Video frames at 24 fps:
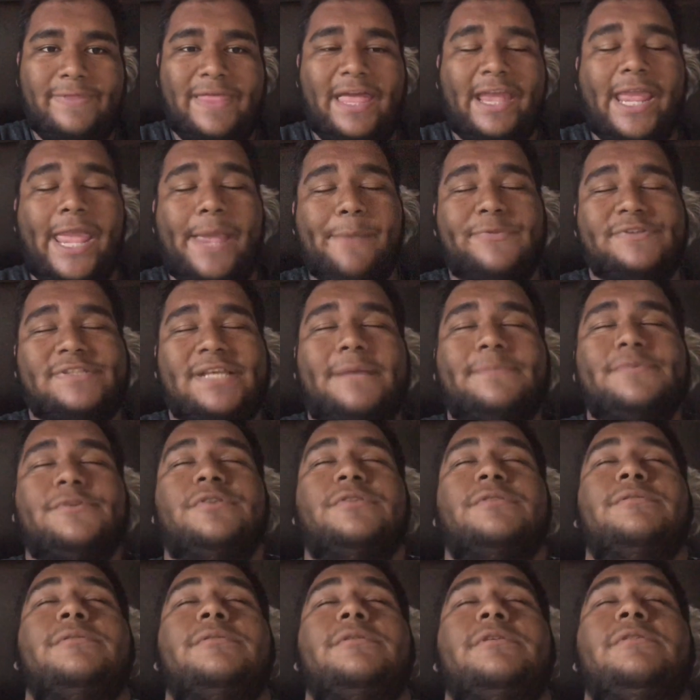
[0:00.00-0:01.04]
That game was
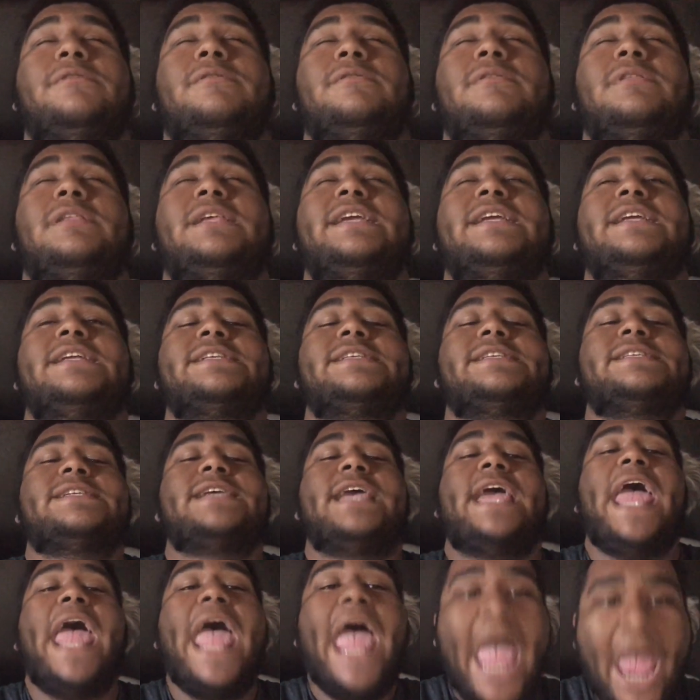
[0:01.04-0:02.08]
absolutely
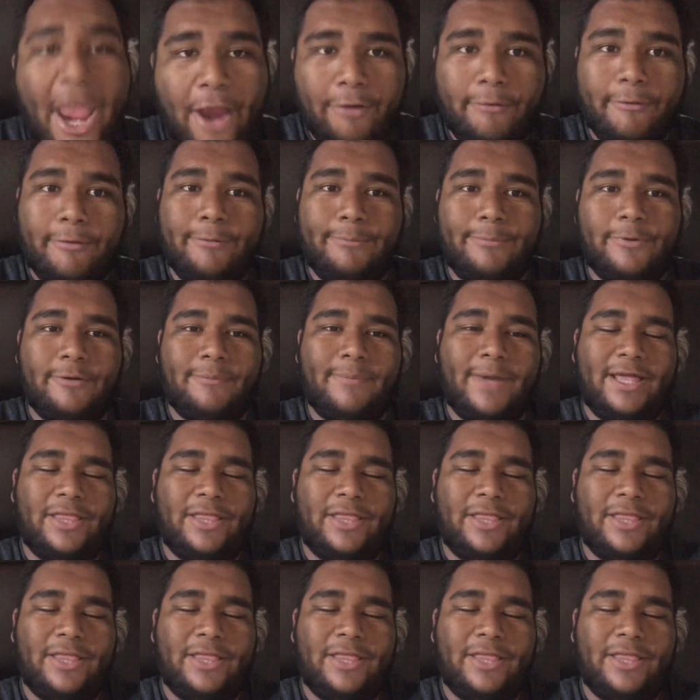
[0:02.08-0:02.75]
terrible,